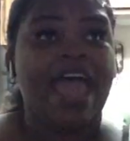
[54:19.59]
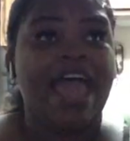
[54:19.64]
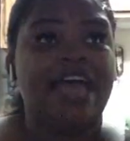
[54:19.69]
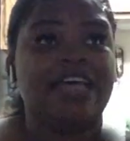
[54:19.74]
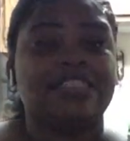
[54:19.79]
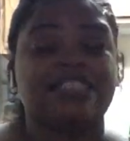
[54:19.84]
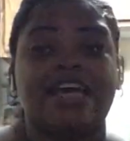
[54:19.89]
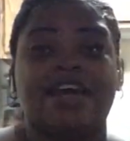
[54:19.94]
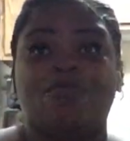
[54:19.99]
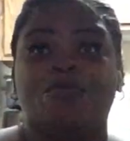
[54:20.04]

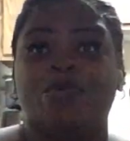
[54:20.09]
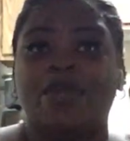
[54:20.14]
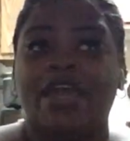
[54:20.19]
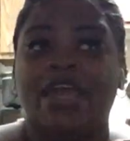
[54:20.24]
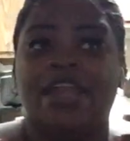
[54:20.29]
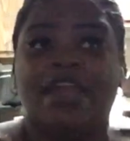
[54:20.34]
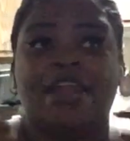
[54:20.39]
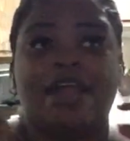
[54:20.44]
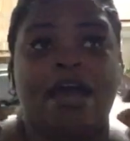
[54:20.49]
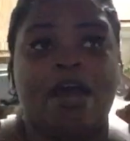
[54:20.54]
as I
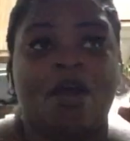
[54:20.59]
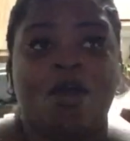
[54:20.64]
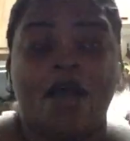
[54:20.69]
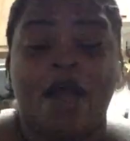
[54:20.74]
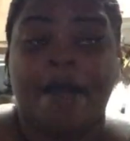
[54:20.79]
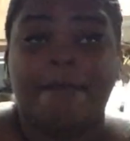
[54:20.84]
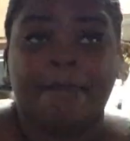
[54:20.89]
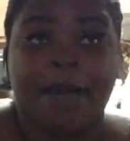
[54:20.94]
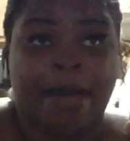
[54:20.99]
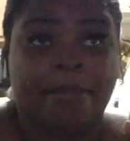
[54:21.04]
read, and
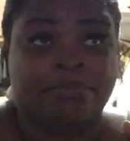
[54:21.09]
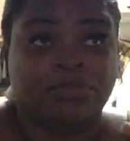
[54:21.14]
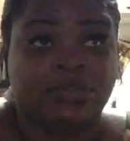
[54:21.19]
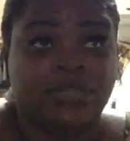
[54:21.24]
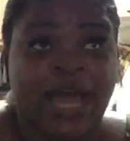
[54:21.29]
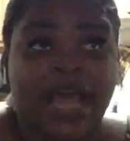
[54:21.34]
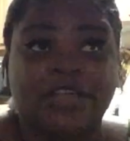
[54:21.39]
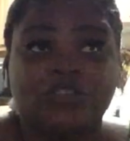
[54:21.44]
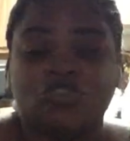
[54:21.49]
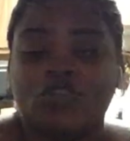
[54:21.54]
I'm
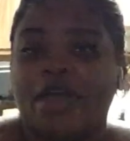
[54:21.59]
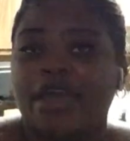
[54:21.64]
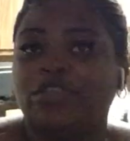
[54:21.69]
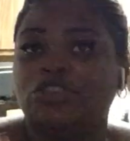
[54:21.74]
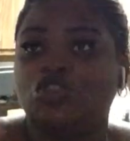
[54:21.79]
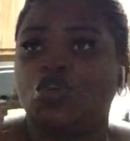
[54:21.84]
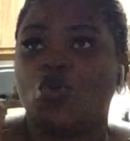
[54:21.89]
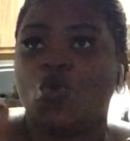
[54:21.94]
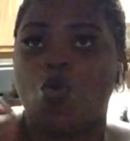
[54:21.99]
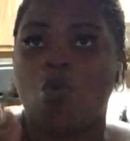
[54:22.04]
not trying
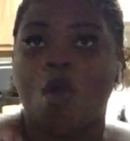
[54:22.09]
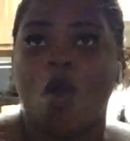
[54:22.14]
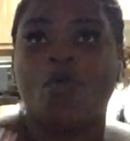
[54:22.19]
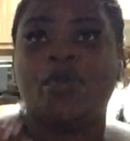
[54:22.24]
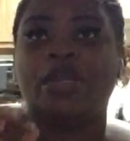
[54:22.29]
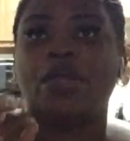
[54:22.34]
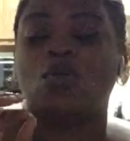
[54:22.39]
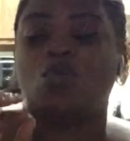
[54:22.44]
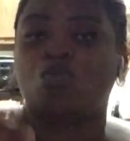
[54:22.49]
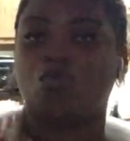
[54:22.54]
to
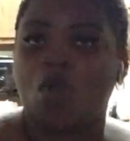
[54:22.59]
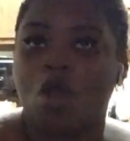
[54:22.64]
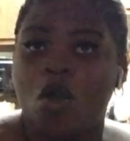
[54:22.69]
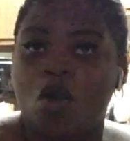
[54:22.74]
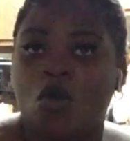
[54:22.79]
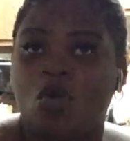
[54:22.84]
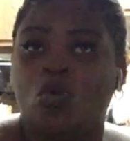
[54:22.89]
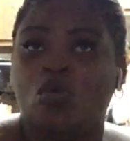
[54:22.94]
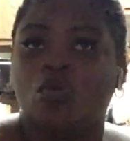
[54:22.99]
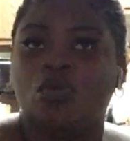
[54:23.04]
quote it
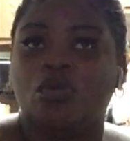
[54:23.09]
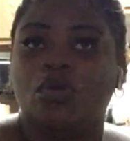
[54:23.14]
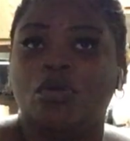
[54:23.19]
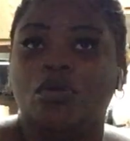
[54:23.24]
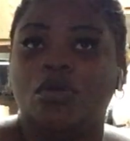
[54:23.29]
wrong,